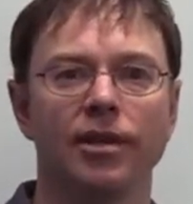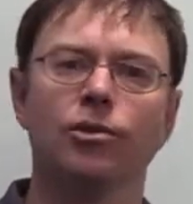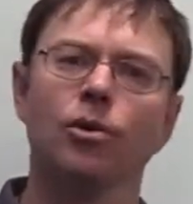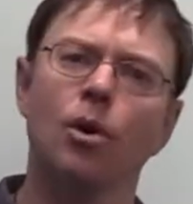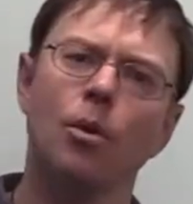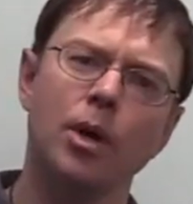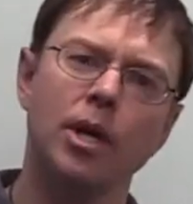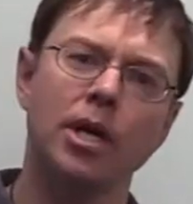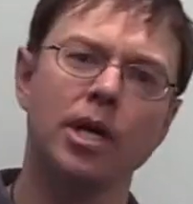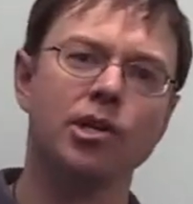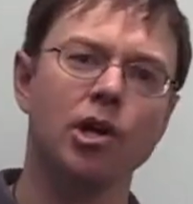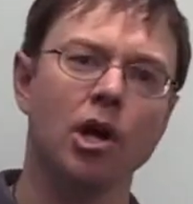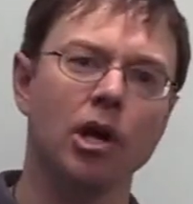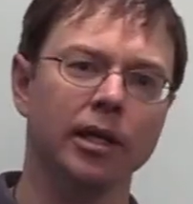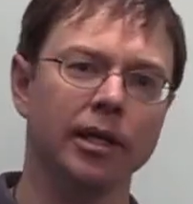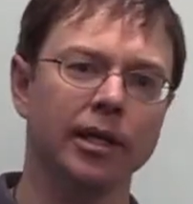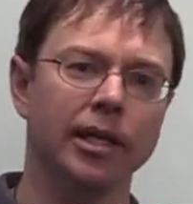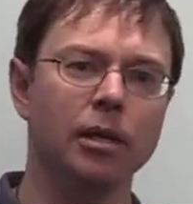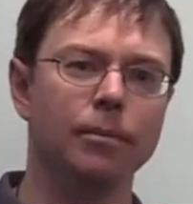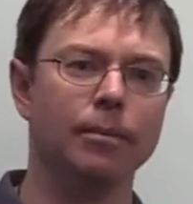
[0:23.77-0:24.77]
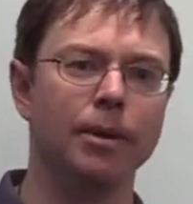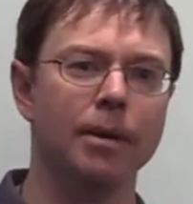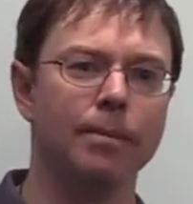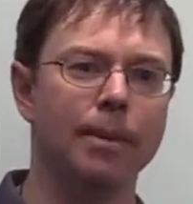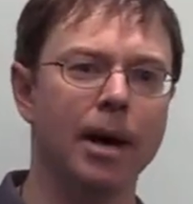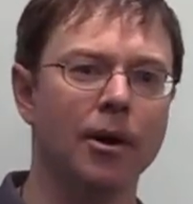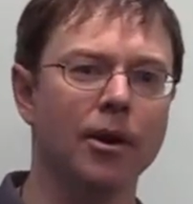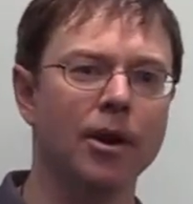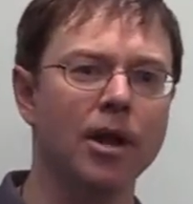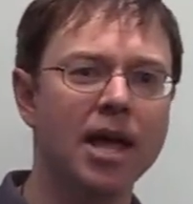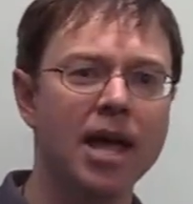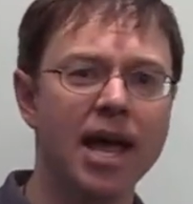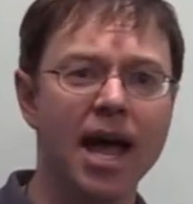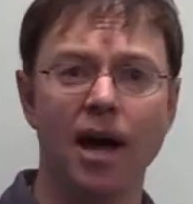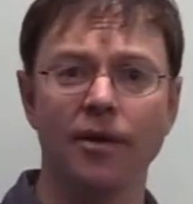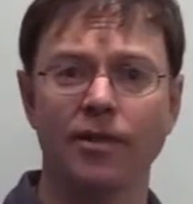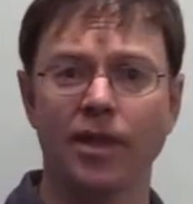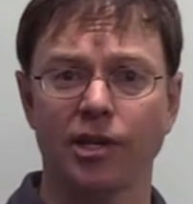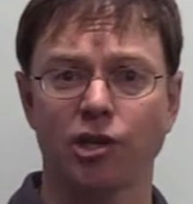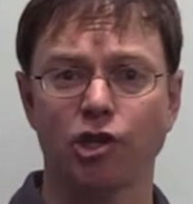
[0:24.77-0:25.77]
So I want to talk a little bit about
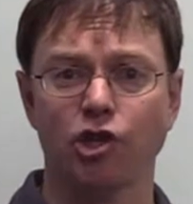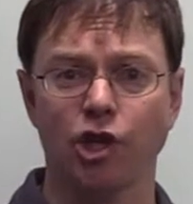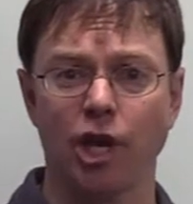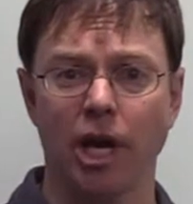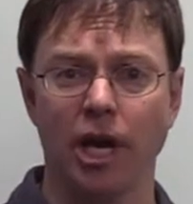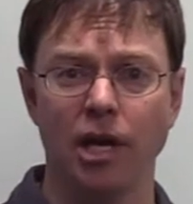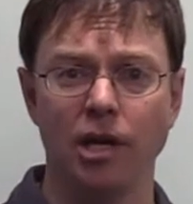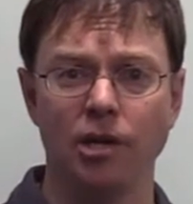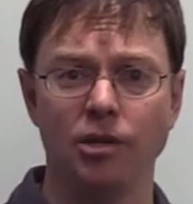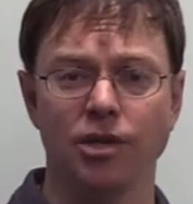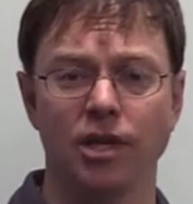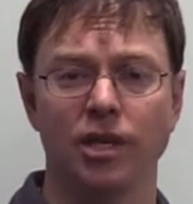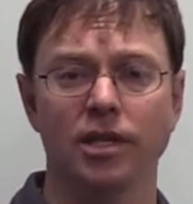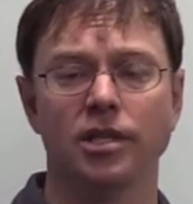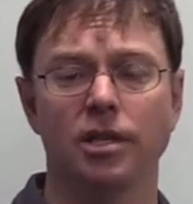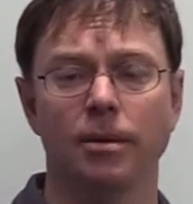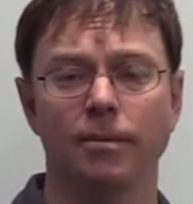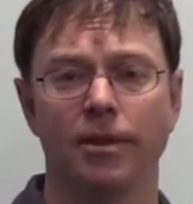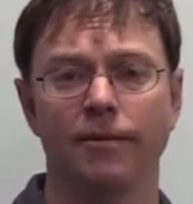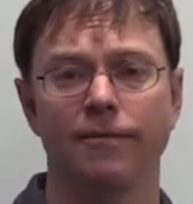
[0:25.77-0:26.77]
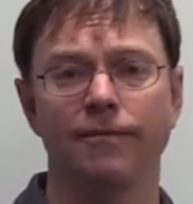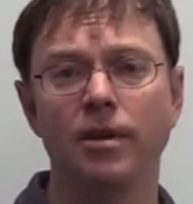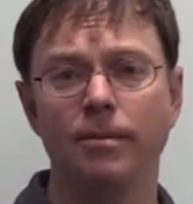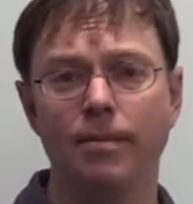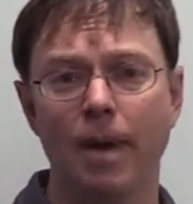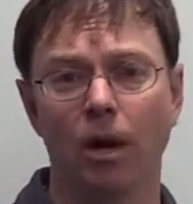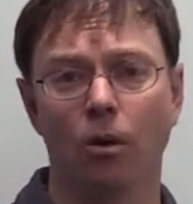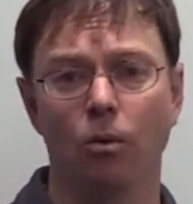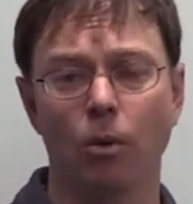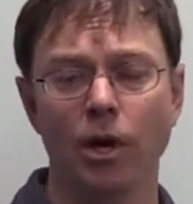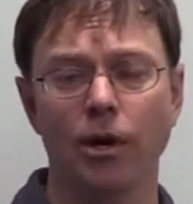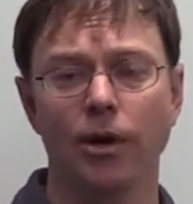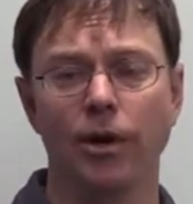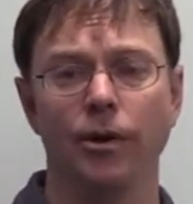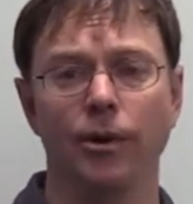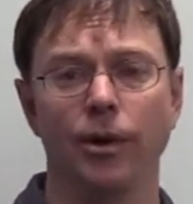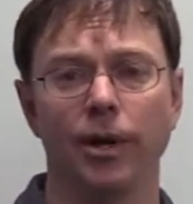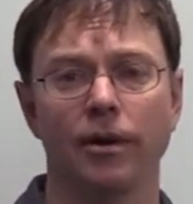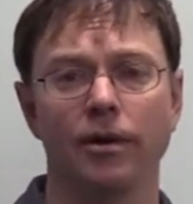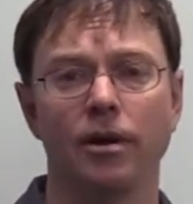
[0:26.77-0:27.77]
how that's changed and some of the feedback we're
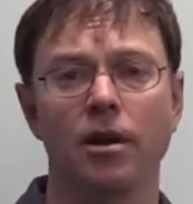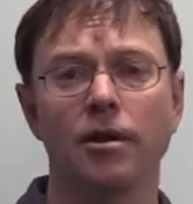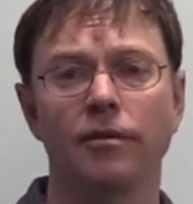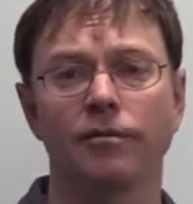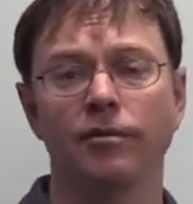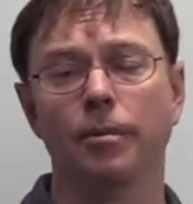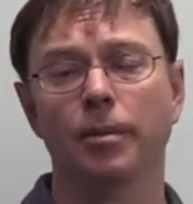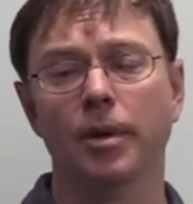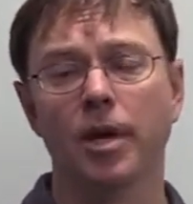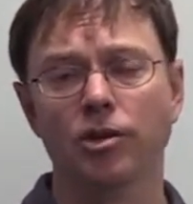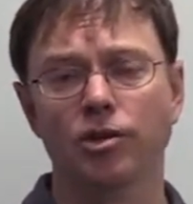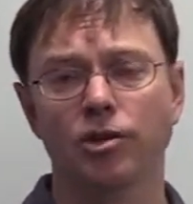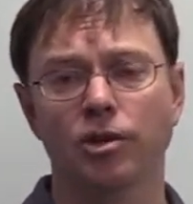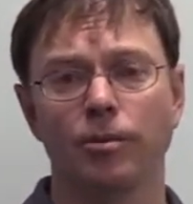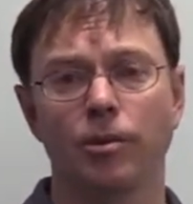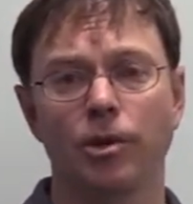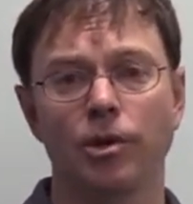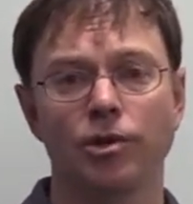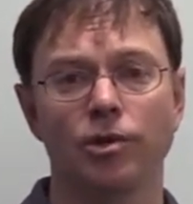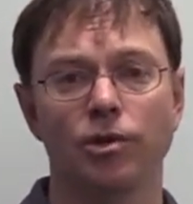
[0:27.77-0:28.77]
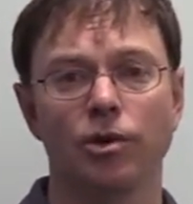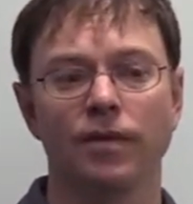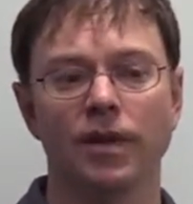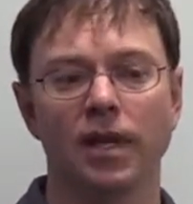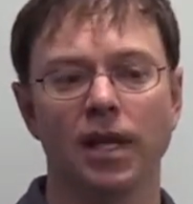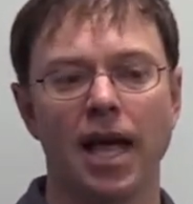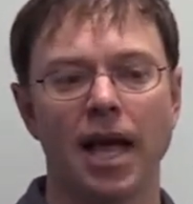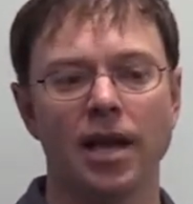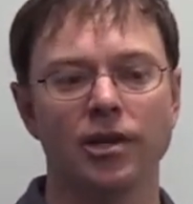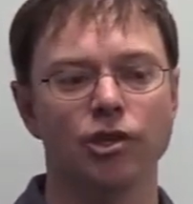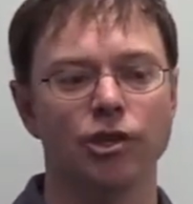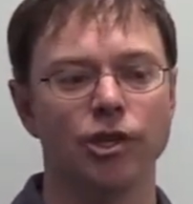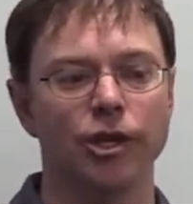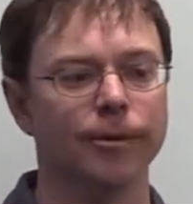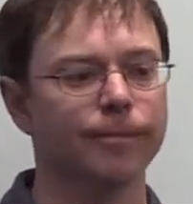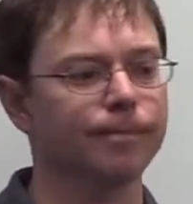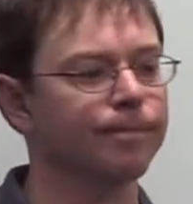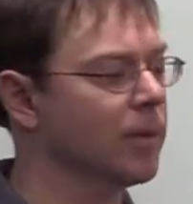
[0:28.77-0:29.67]
hearing from customers over the last year.